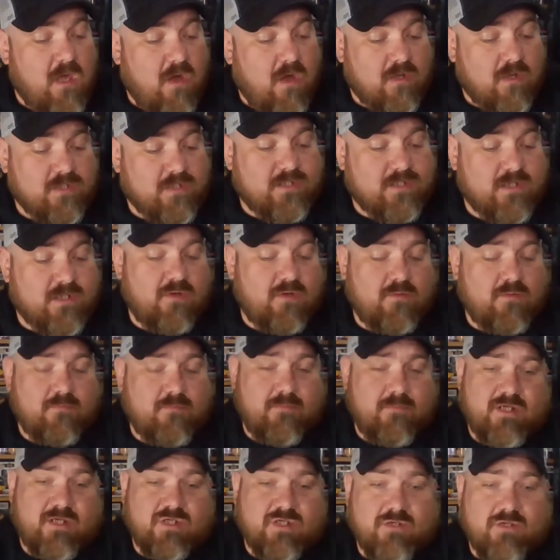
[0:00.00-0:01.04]
Also,
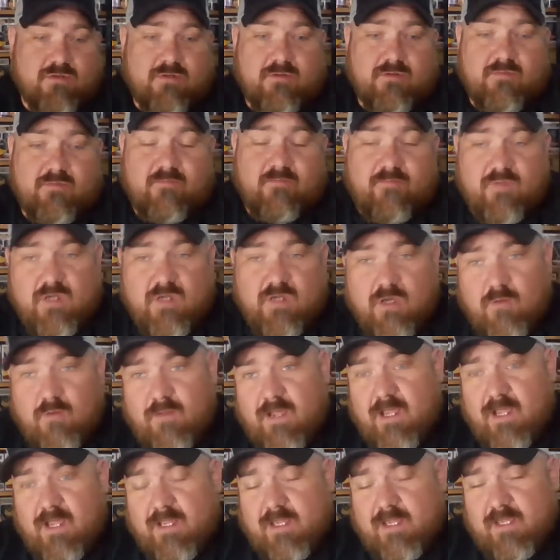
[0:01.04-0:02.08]
make sure to go
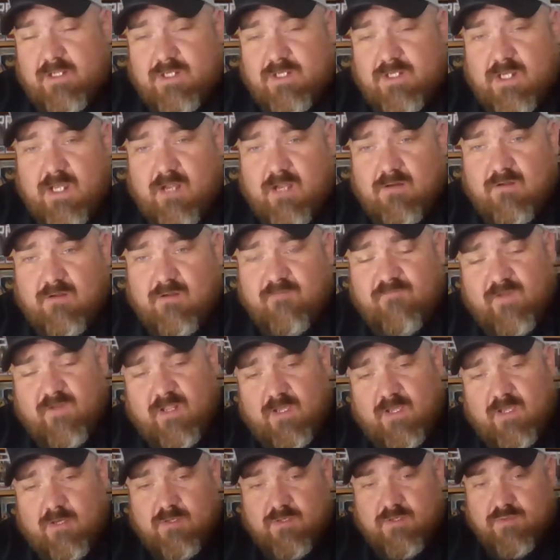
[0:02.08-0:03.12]
back and check out our
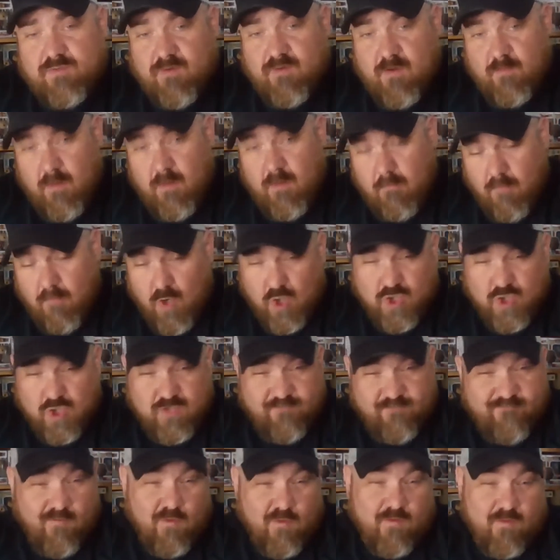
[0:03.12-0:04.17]
videos from March
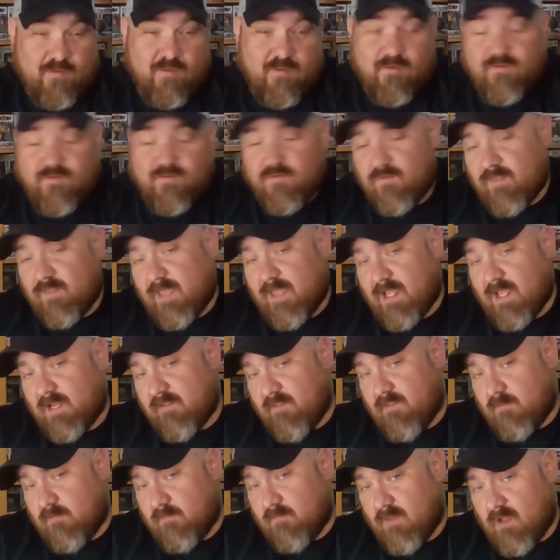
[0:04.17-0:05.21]
4th through the end
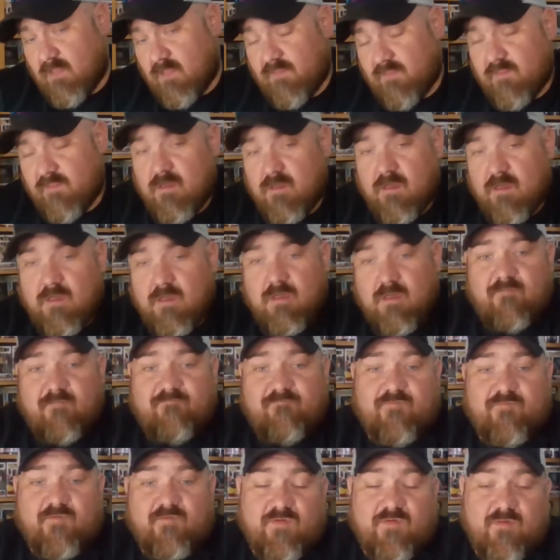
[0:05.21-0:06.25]
of the month.
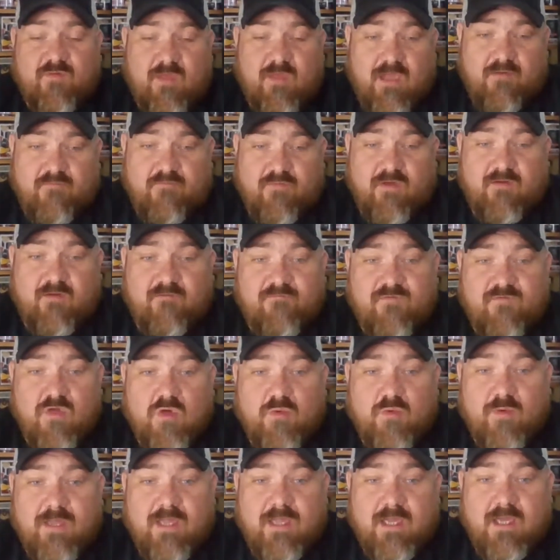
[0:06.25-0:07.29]
For every
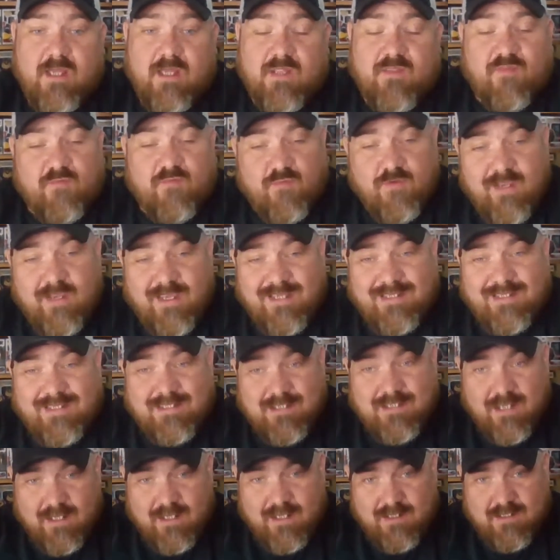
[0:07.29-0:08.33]
view we get, 3
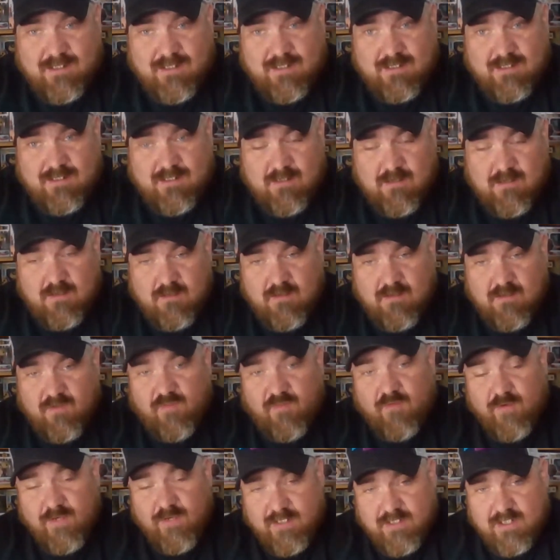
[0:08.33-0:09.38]
cents.
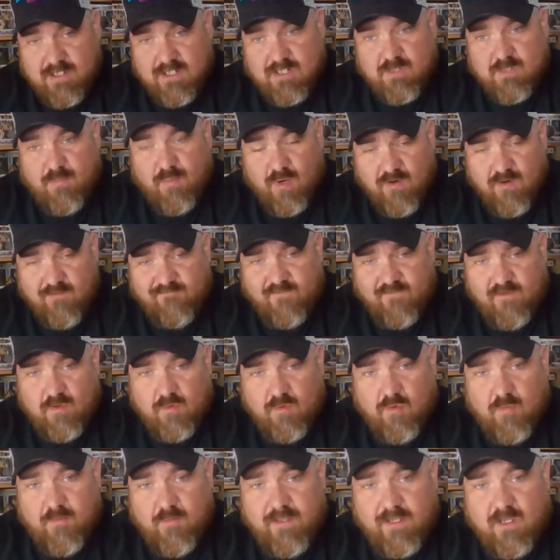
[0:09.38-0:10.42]
3 cents per
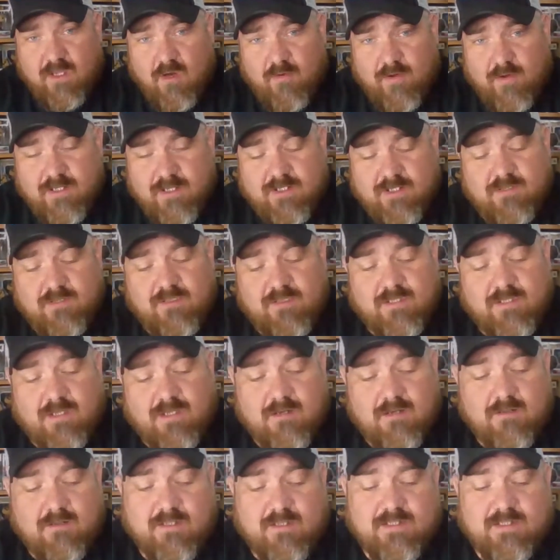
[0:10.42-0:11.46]
view will be going to the
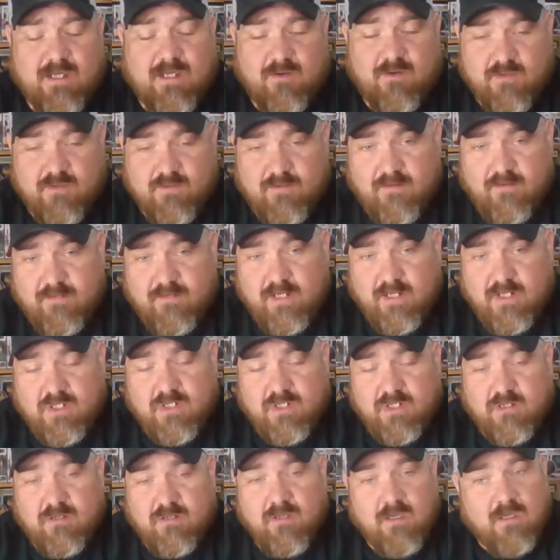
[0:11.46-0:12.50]
Tunnel to Towers
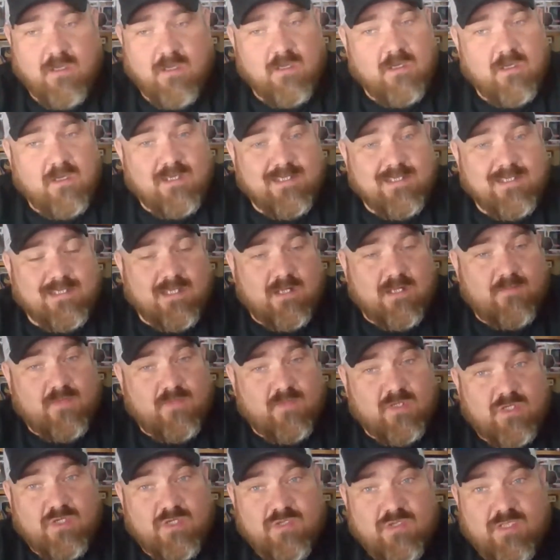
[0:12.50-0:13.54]
Foundation set up
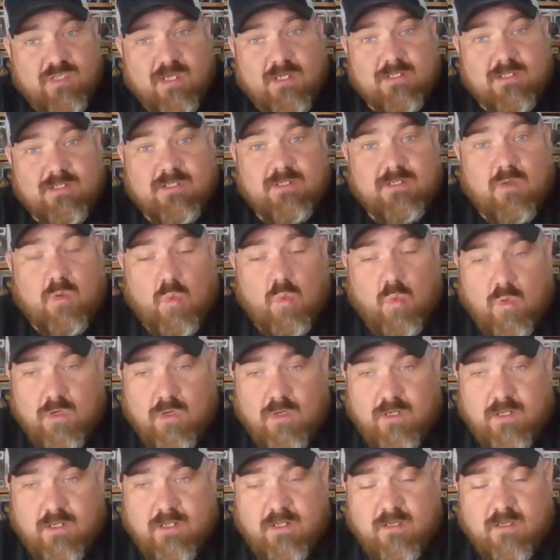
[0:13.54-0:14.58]
in
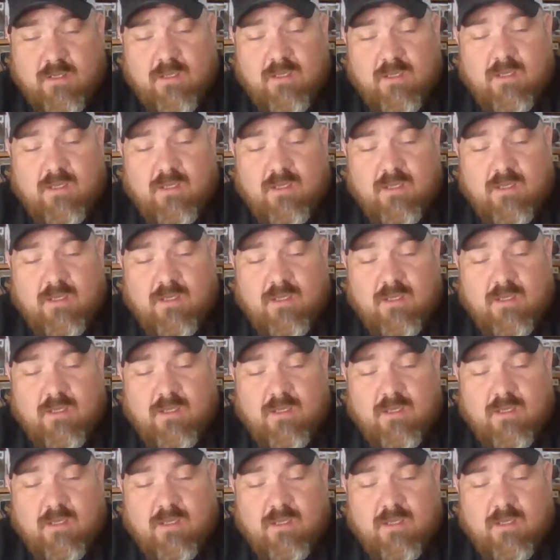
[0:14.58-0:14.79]
2001